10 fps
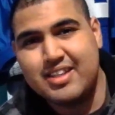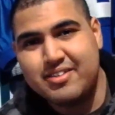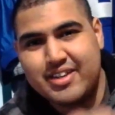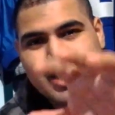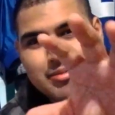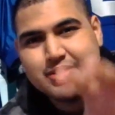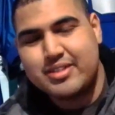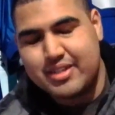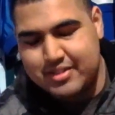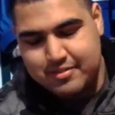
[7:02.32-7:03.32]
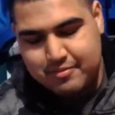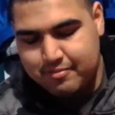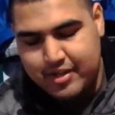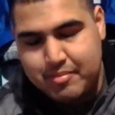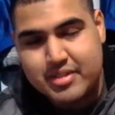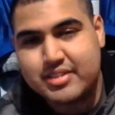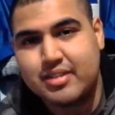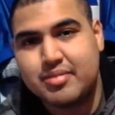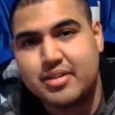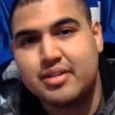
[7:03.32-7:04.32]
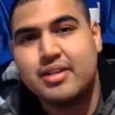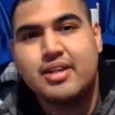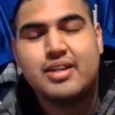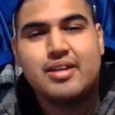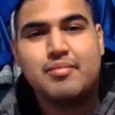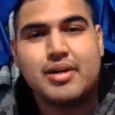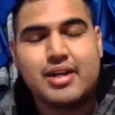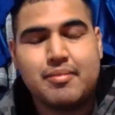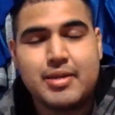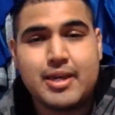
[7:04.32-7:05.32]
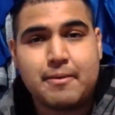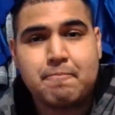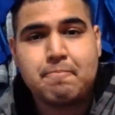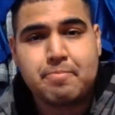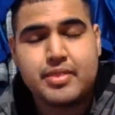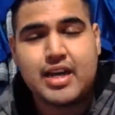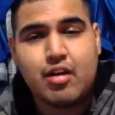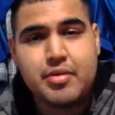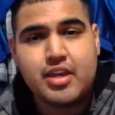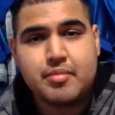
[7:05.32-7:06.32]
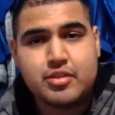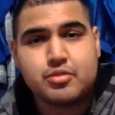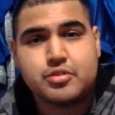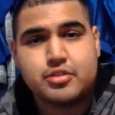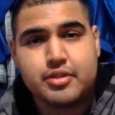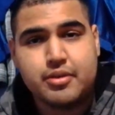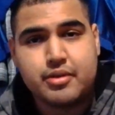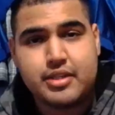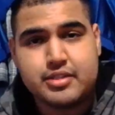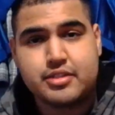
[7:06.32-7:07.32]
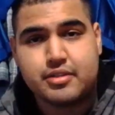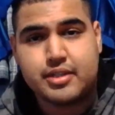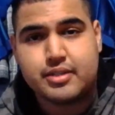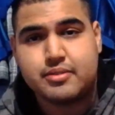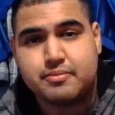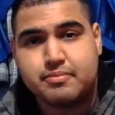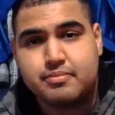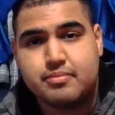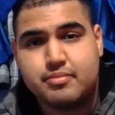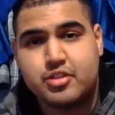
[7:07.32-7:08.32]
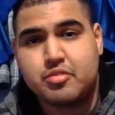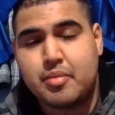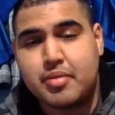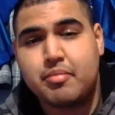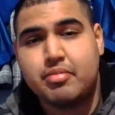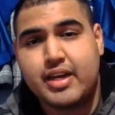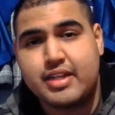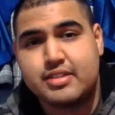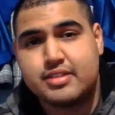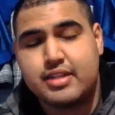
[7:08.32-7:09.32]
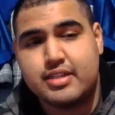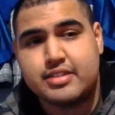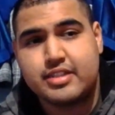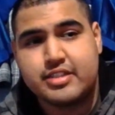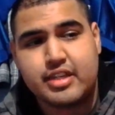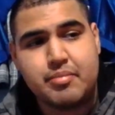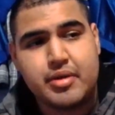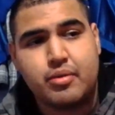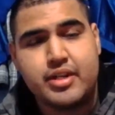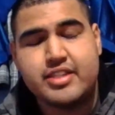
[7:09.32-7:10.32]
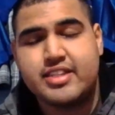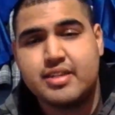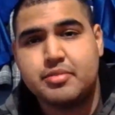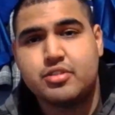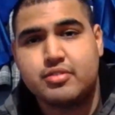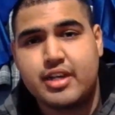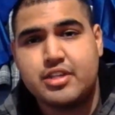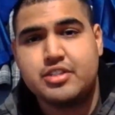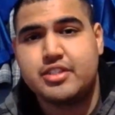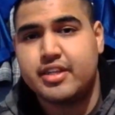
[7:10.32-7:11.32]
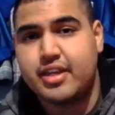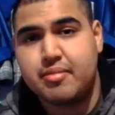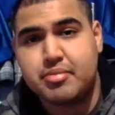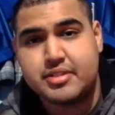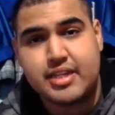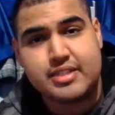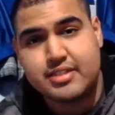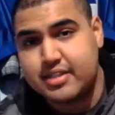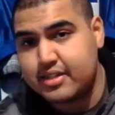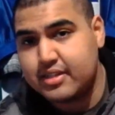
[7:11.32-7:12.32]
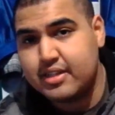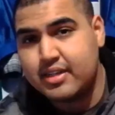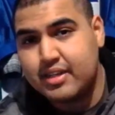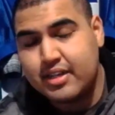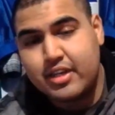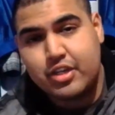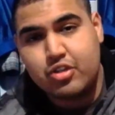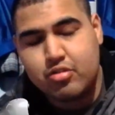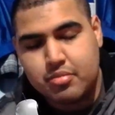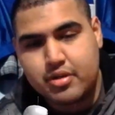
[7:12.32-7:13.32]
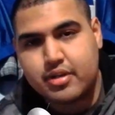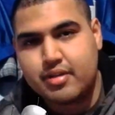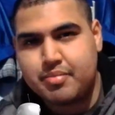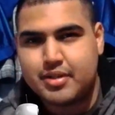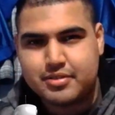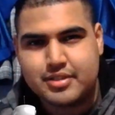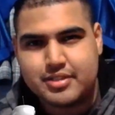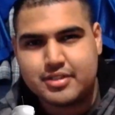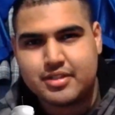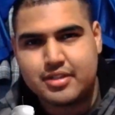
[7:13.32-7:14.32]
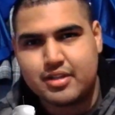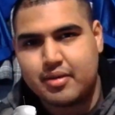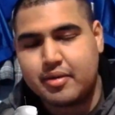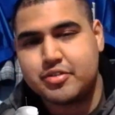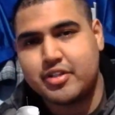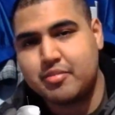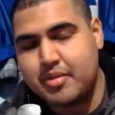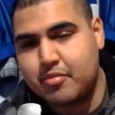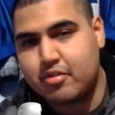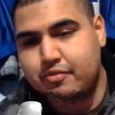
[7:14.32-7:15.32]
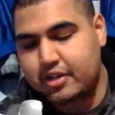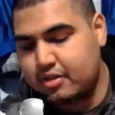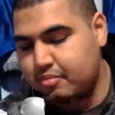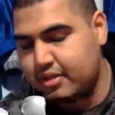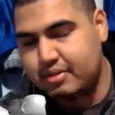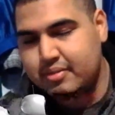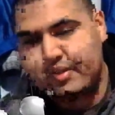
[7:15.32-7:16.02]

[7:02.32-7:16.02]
the little camera's like really messed up here. But uh, but yeah, I'll be aiming towards three only this year, guys. Those are my big plans, and it's, it's gonna be only tips, strategies, and gameplays. That's it. Humor compared to this year, you know, I was trying to be more funnier, but